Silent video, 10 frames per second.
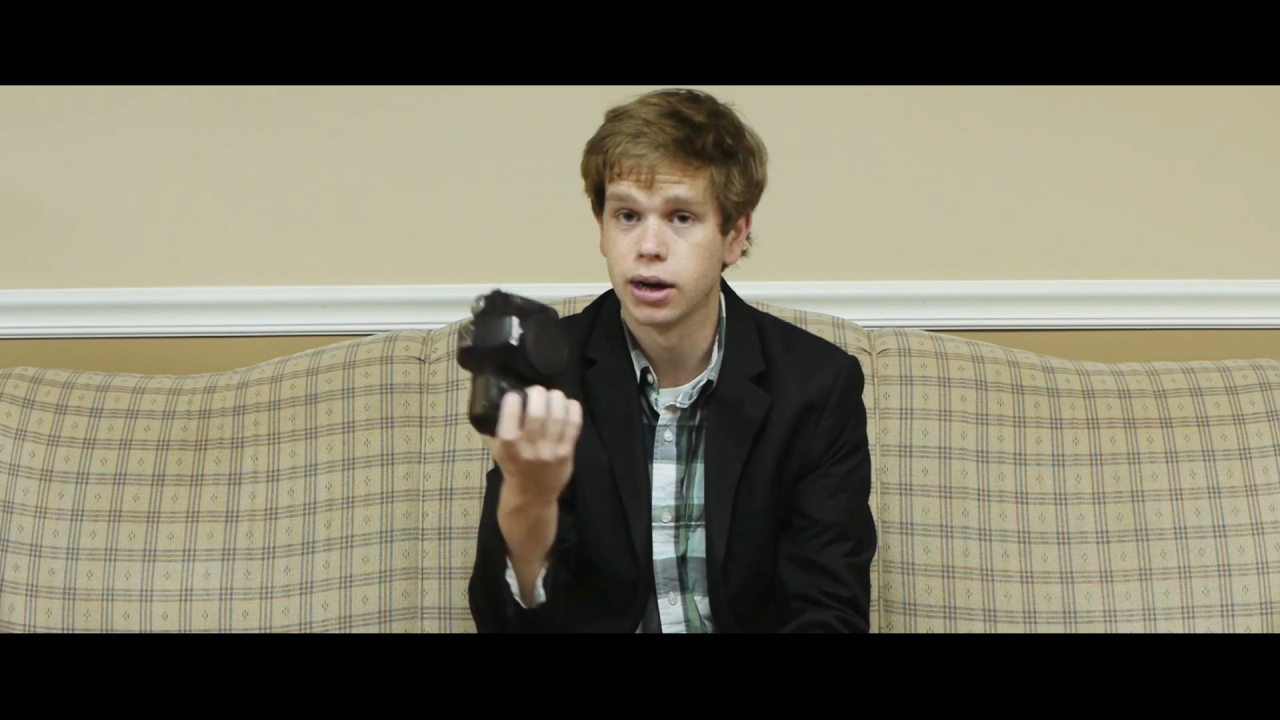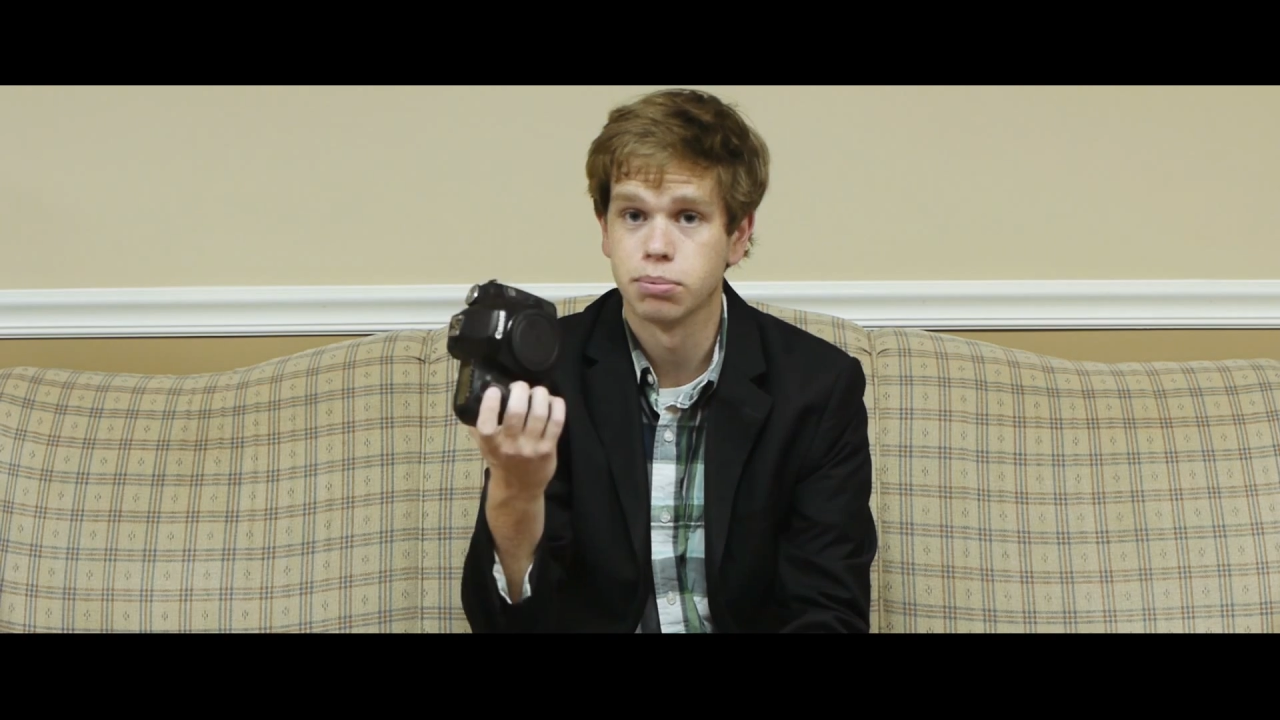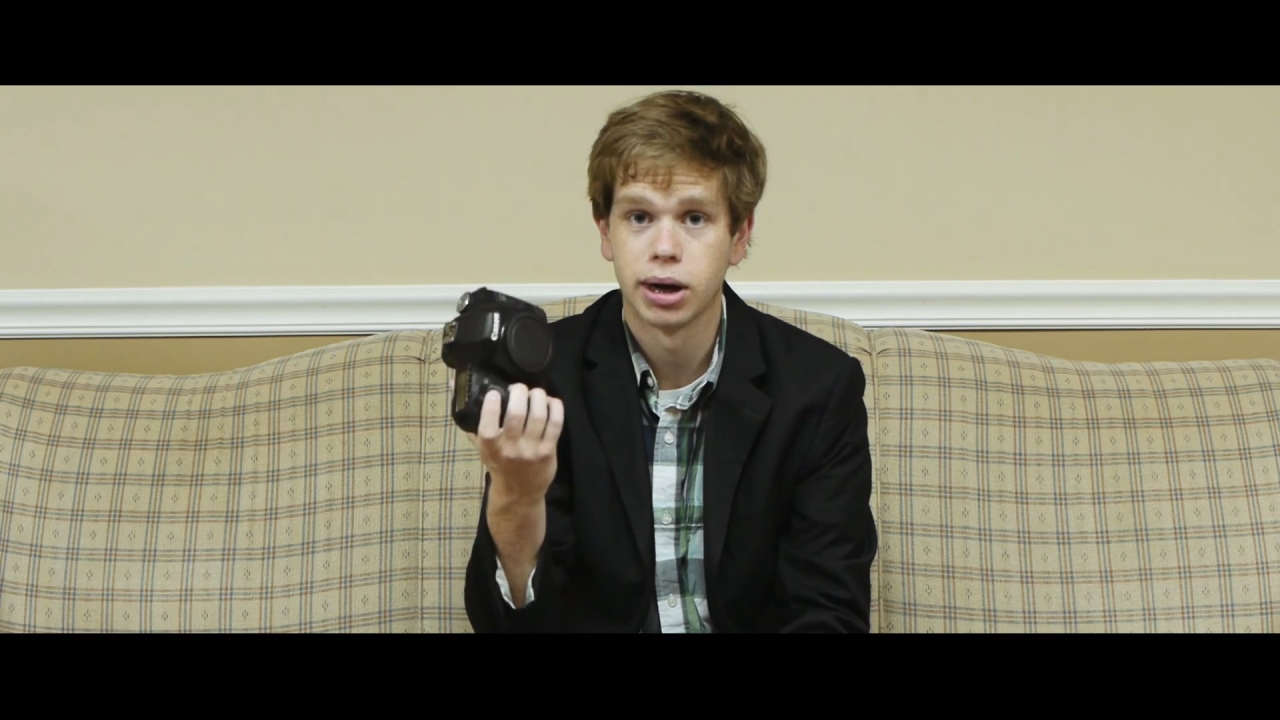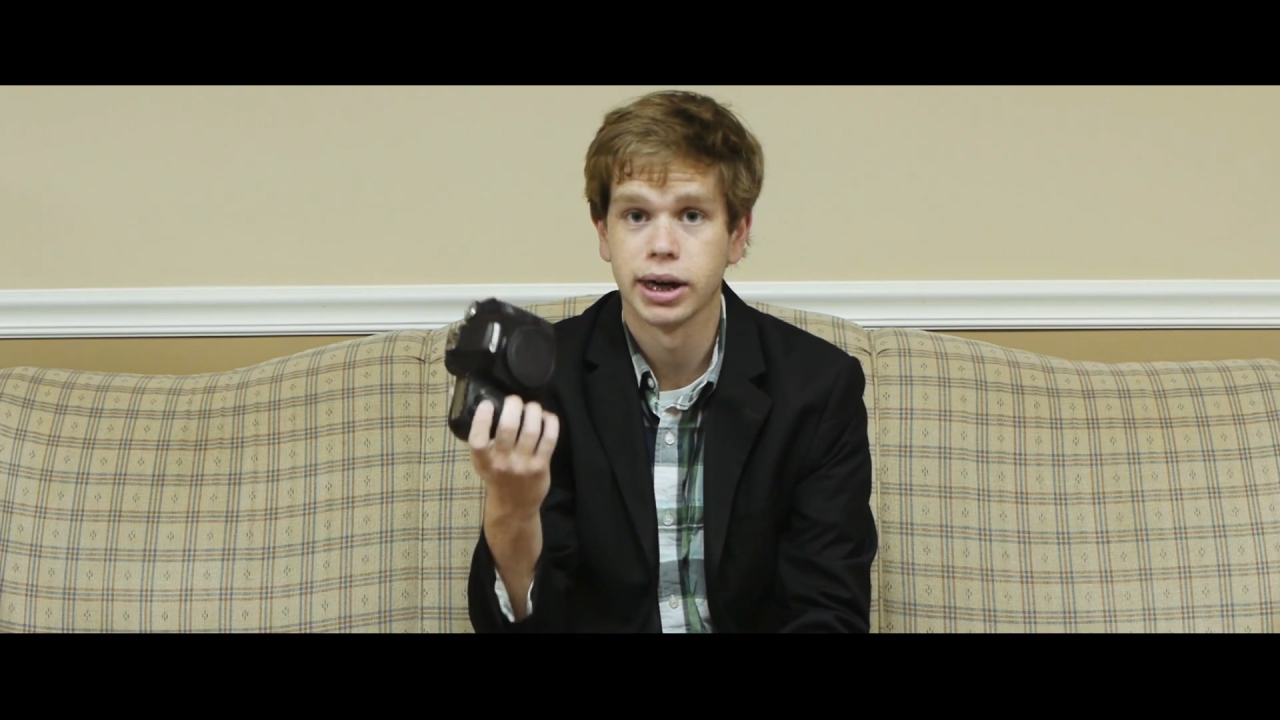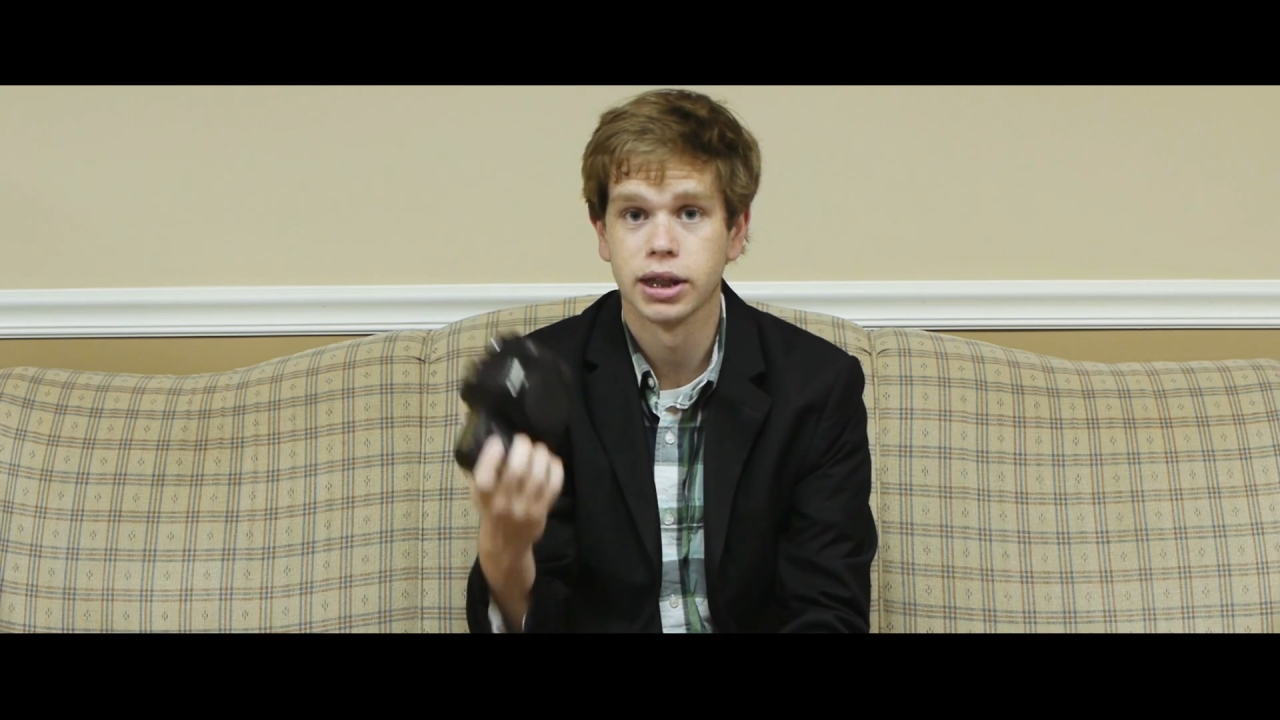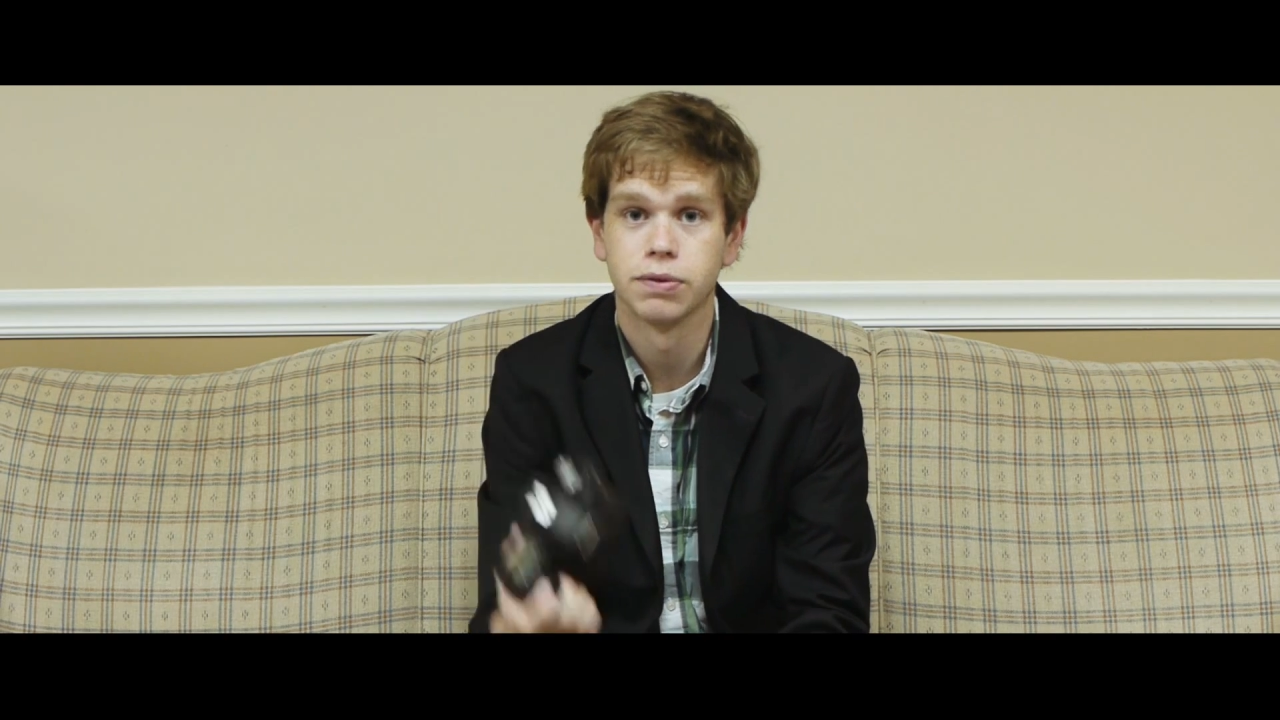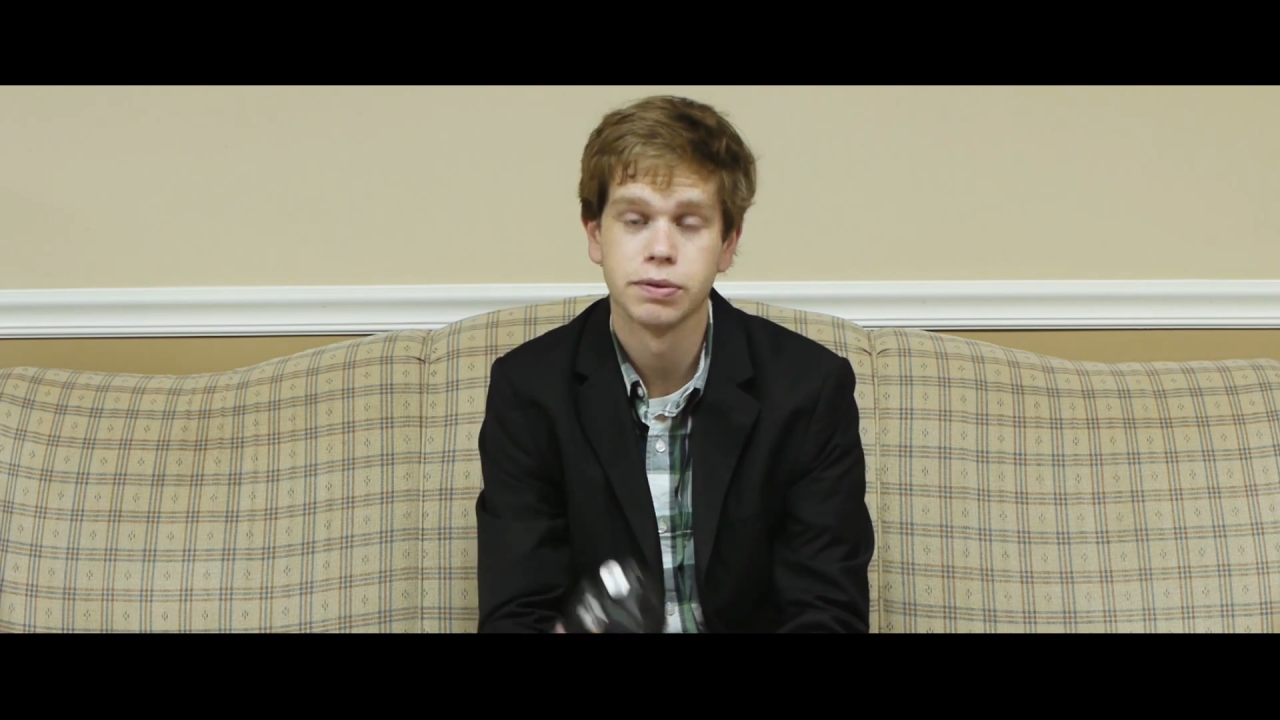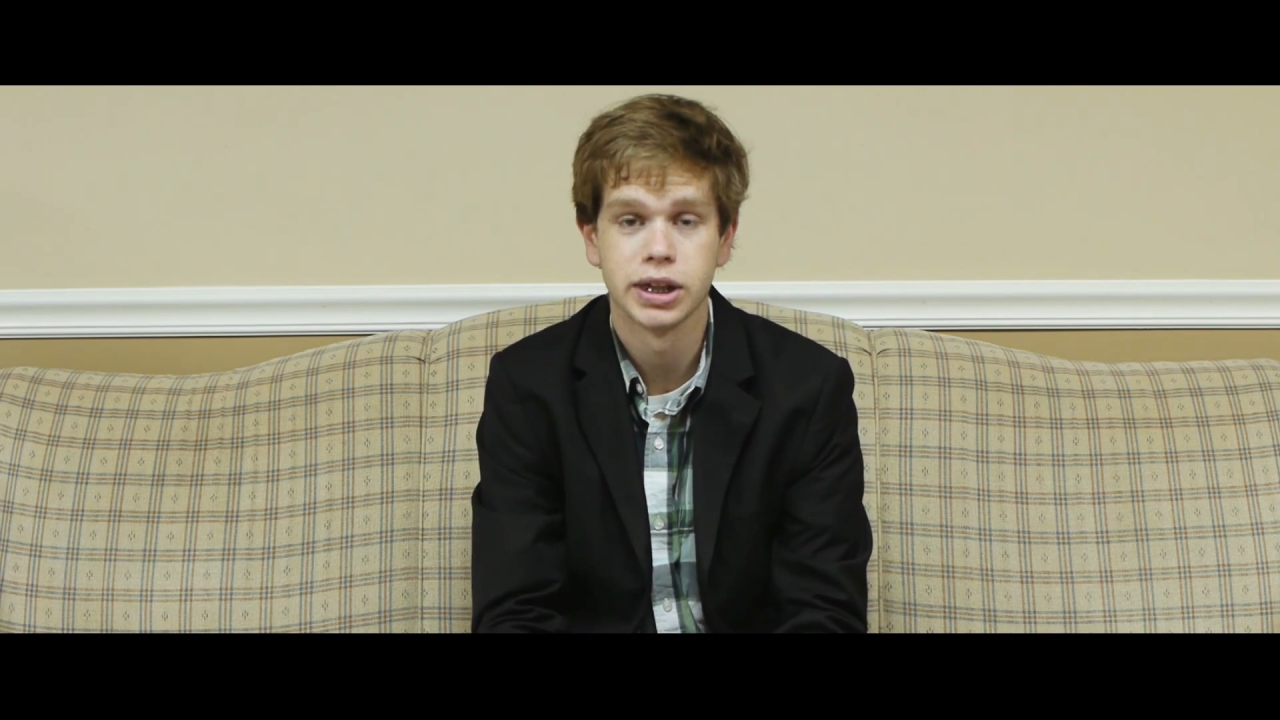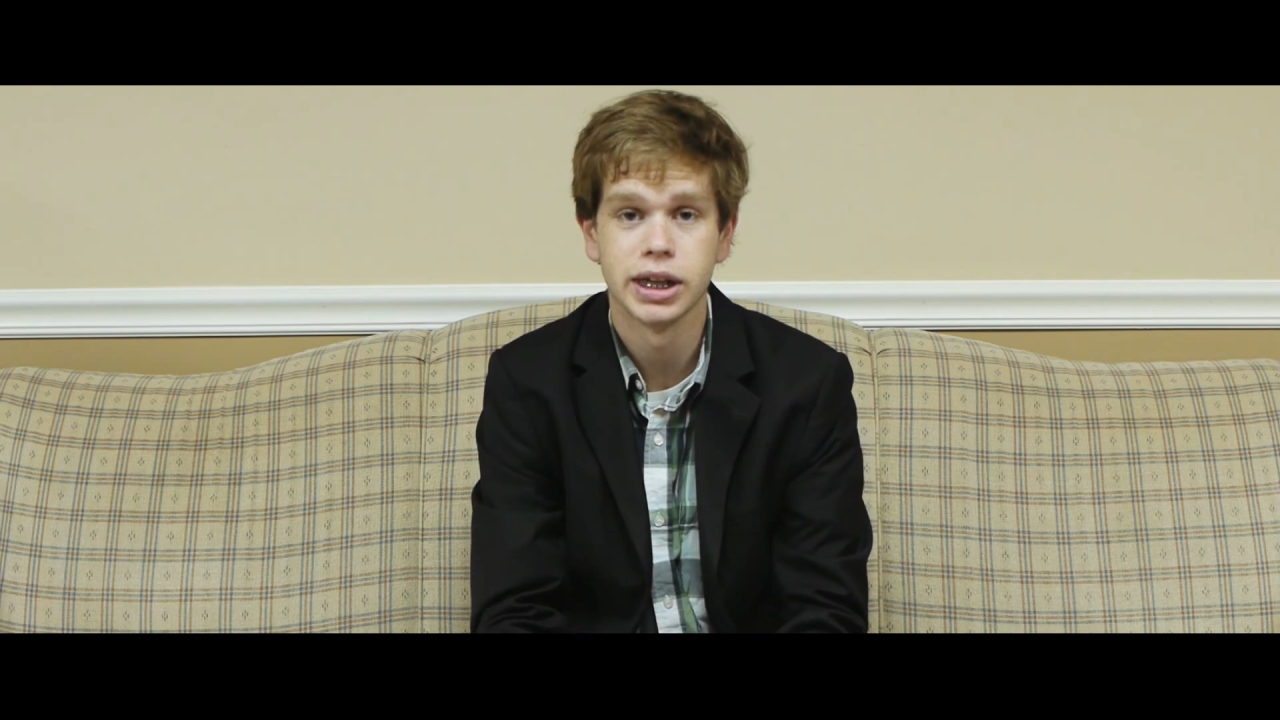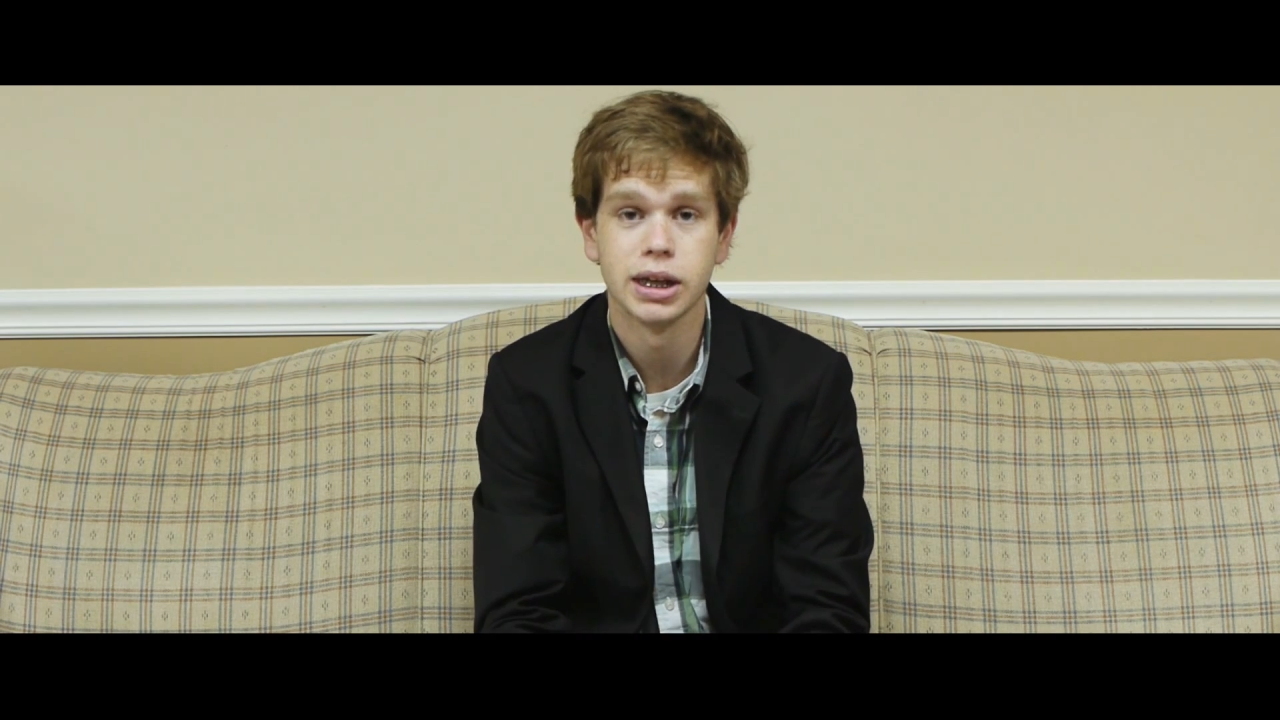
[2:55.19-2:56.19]
buying the
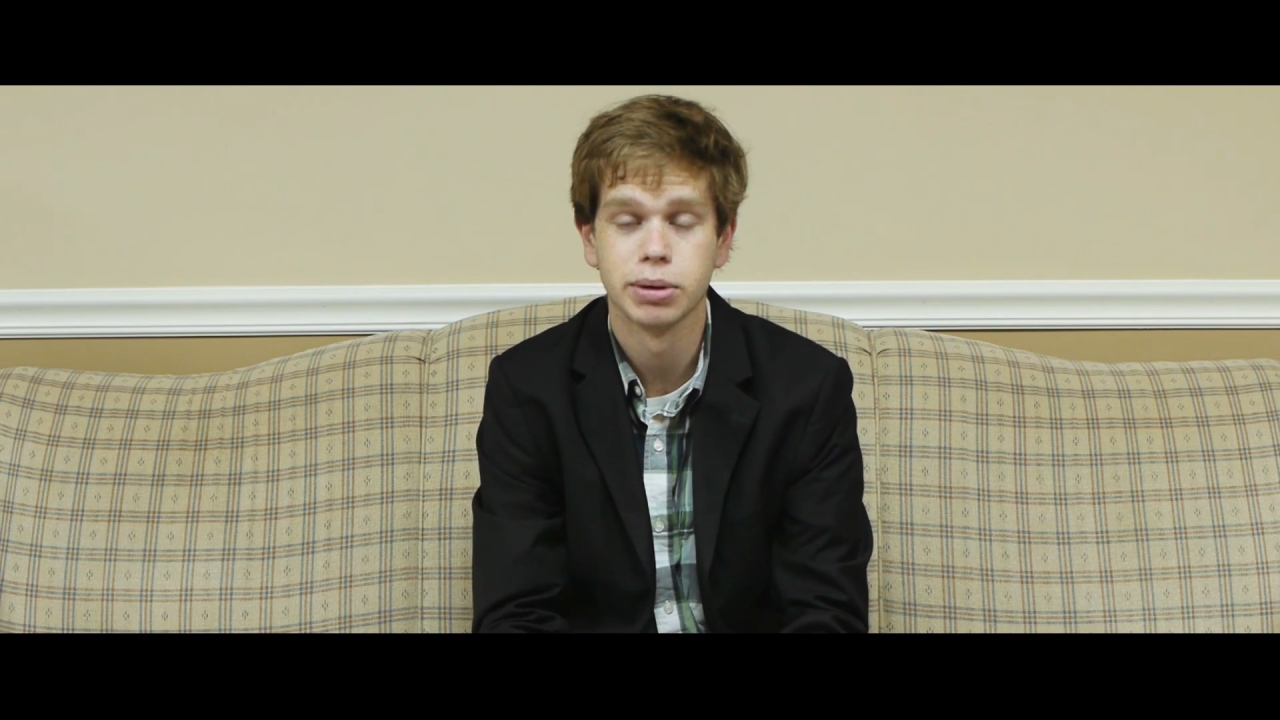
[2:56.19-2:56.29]
50D,